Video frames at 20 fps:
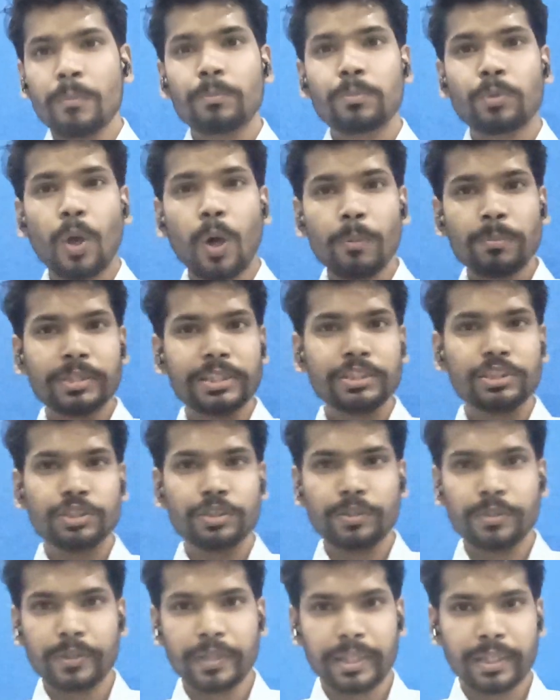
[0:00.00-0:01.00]
Prompt
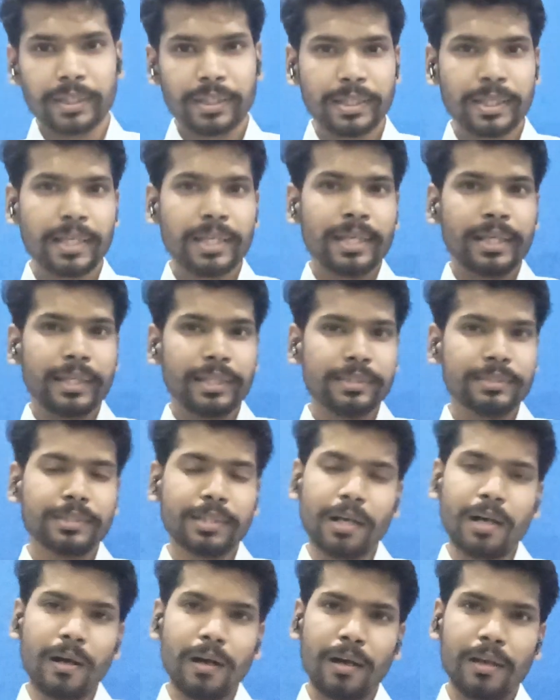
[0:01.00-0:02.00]
engineering is
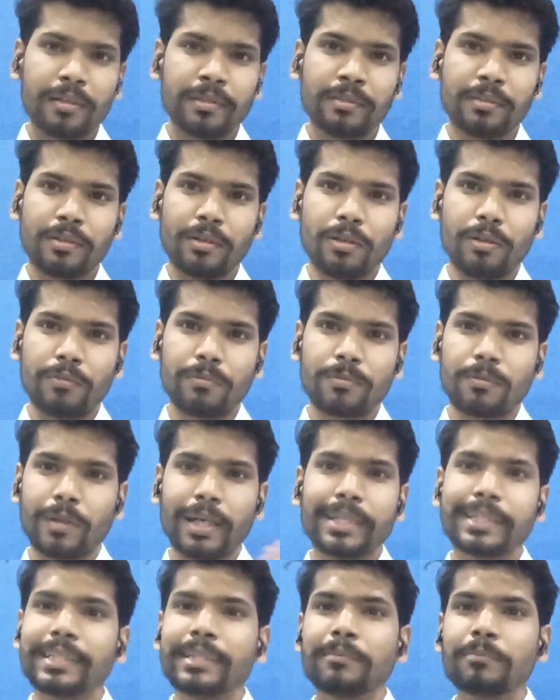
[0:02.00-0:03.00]
the art of
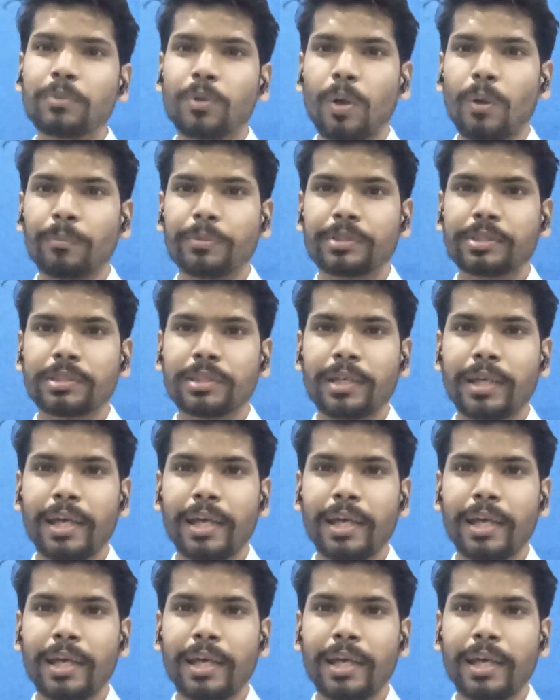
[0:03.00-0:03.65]
writing prompts